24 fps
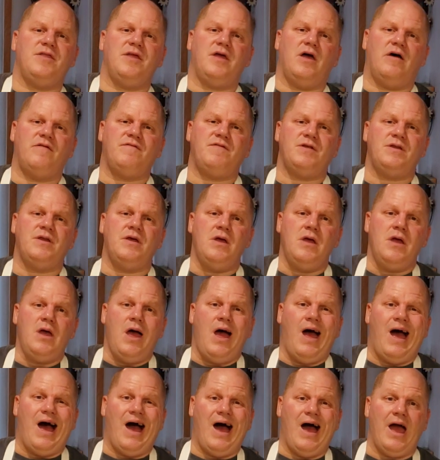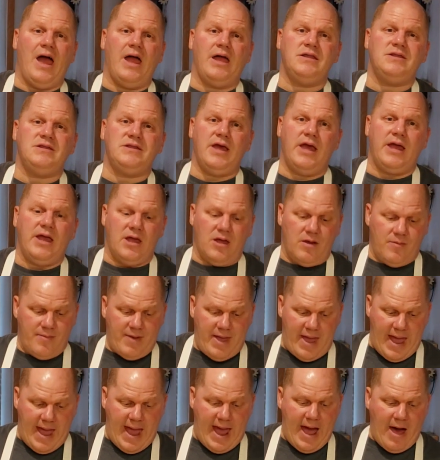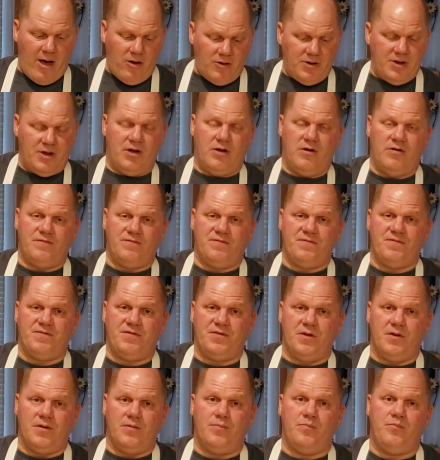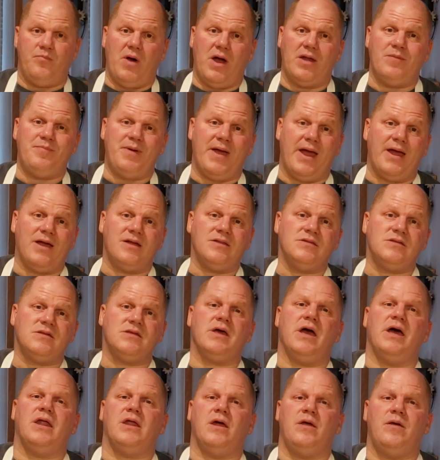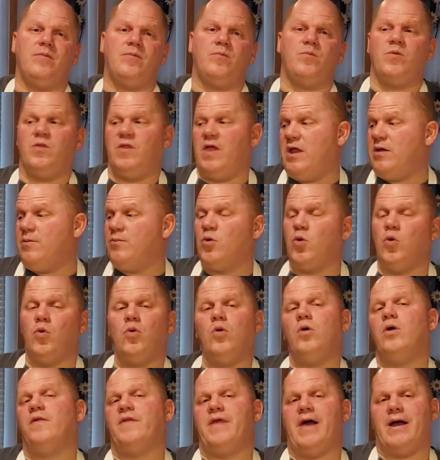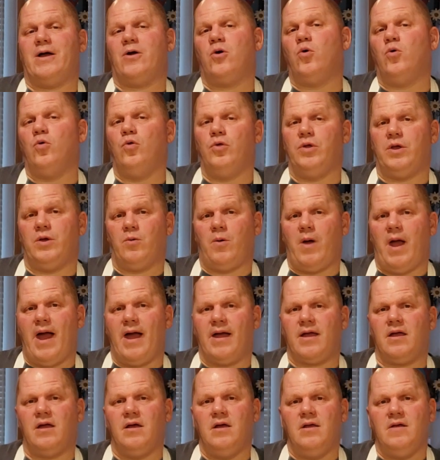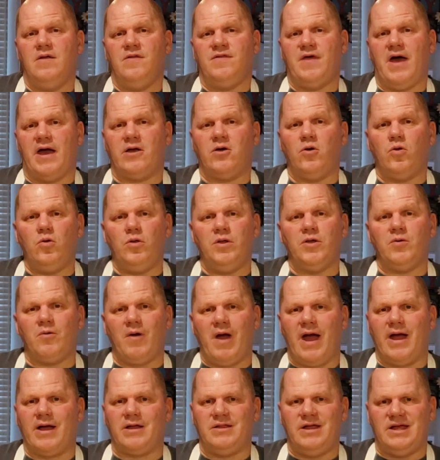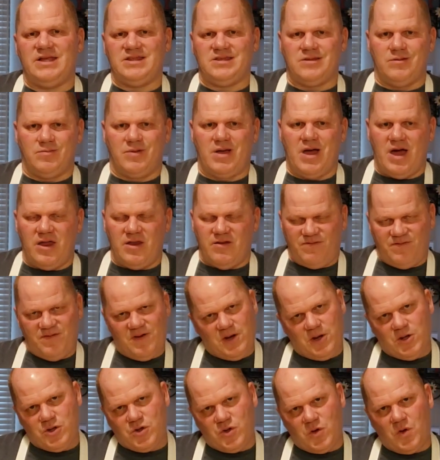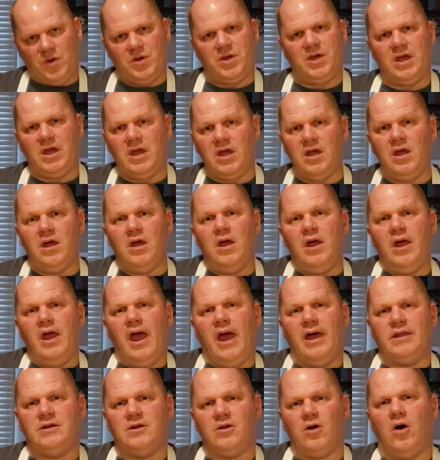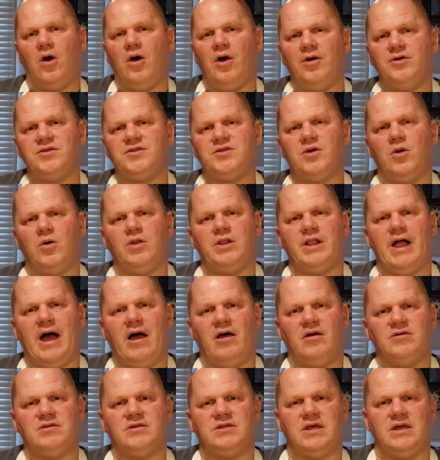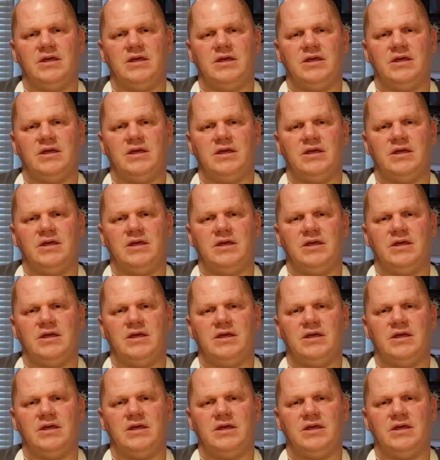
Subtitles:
of the oven, I take them out of the bread pans and I let them cool on that cooling rack. That cooling rack lets them kind of finish cooking. And it also allows